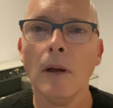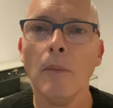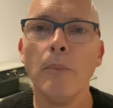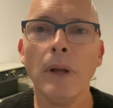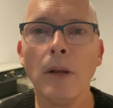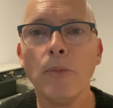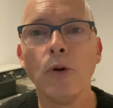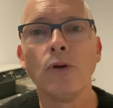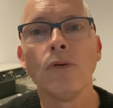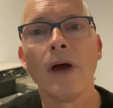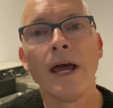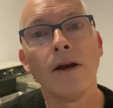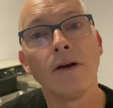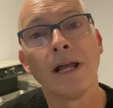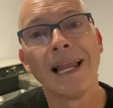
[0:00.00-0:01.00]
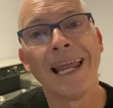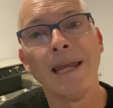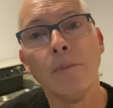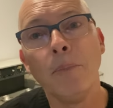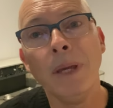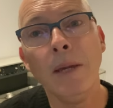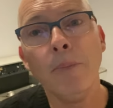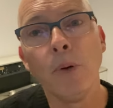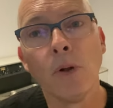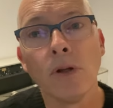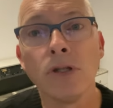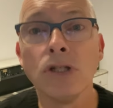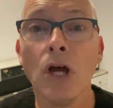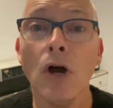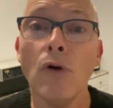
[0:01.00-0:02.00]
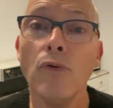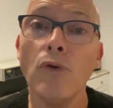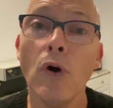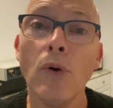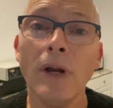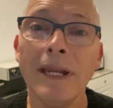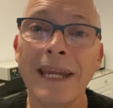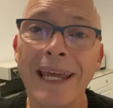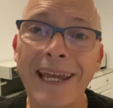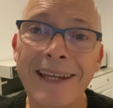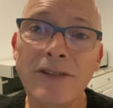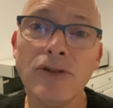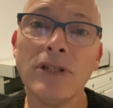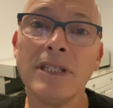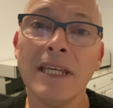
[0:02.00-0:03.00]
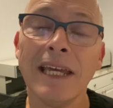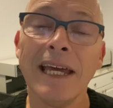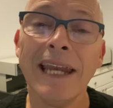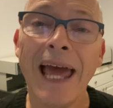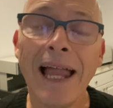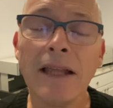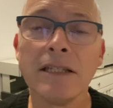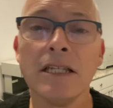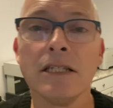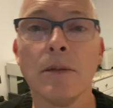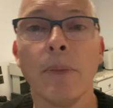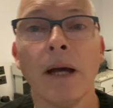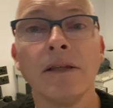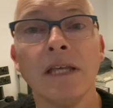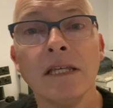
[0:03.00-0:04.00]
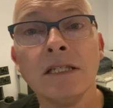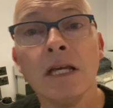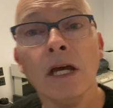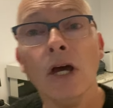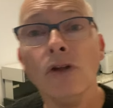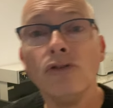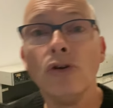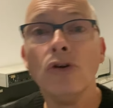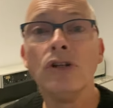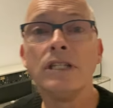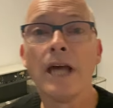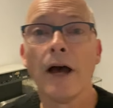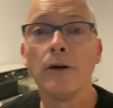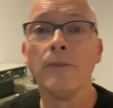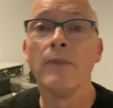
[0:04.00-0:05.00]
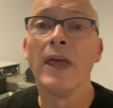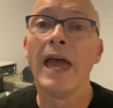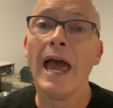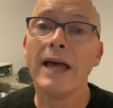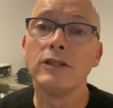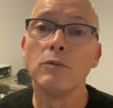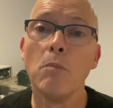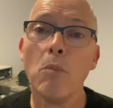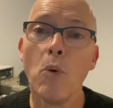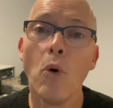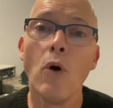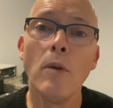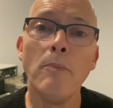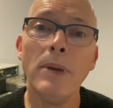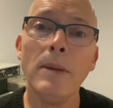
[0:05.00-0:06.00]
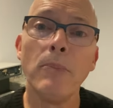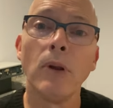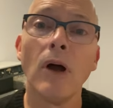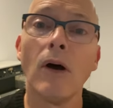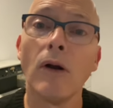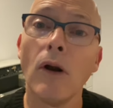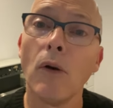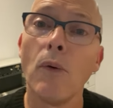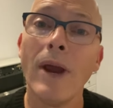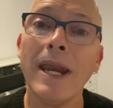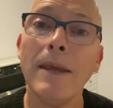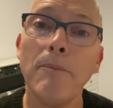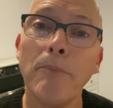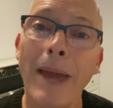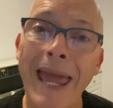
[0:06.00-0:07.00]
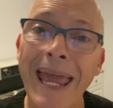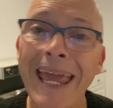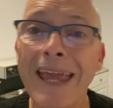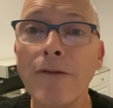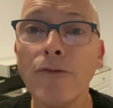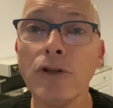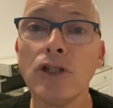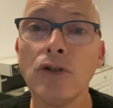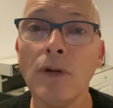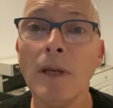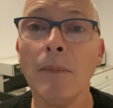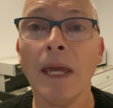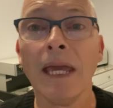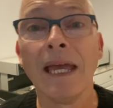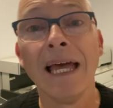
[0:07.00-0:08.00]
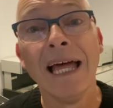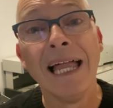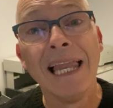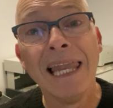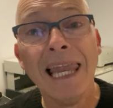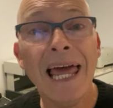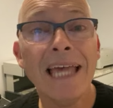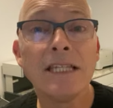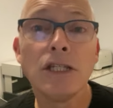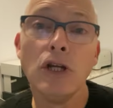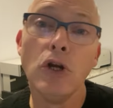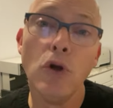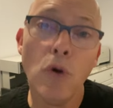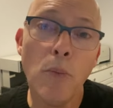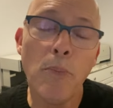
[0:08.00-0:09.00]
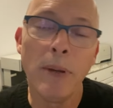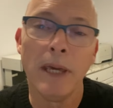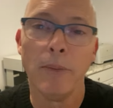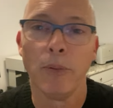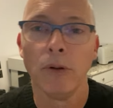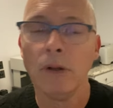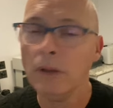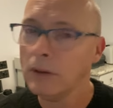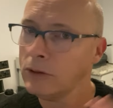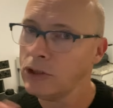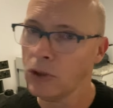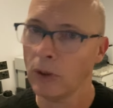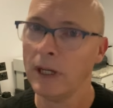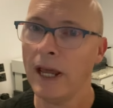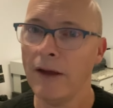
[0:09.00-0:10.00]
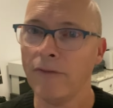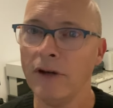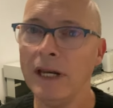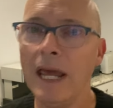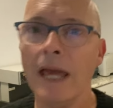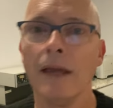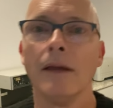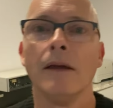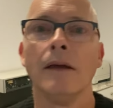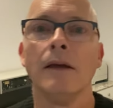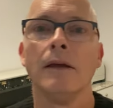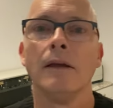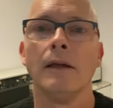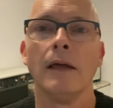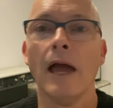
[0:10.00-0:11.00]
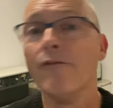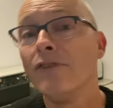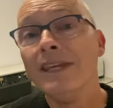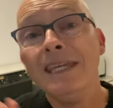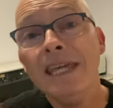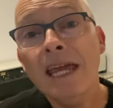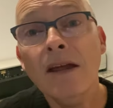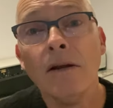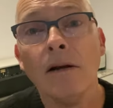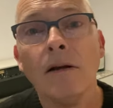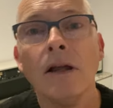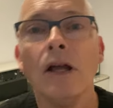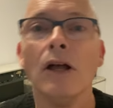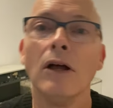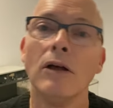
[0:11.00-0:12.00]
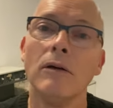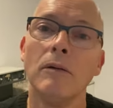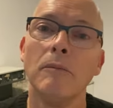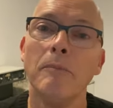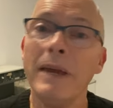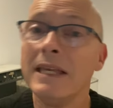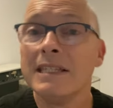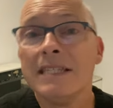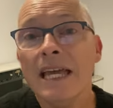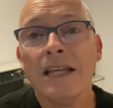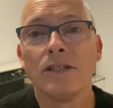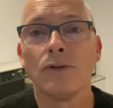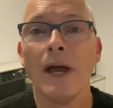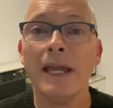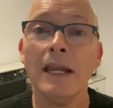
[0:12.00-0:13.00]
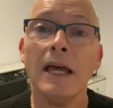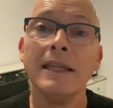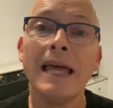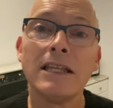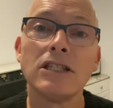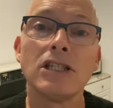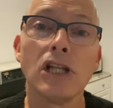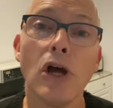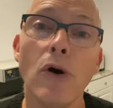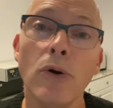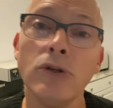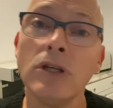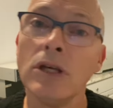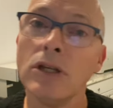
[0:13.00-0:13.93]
Billboard writer Glenn Peoples wrote an interesting analysis about this. Turns out, as more people are already paying for streaming, less new people join every day, every year. Makes sense, right? That slows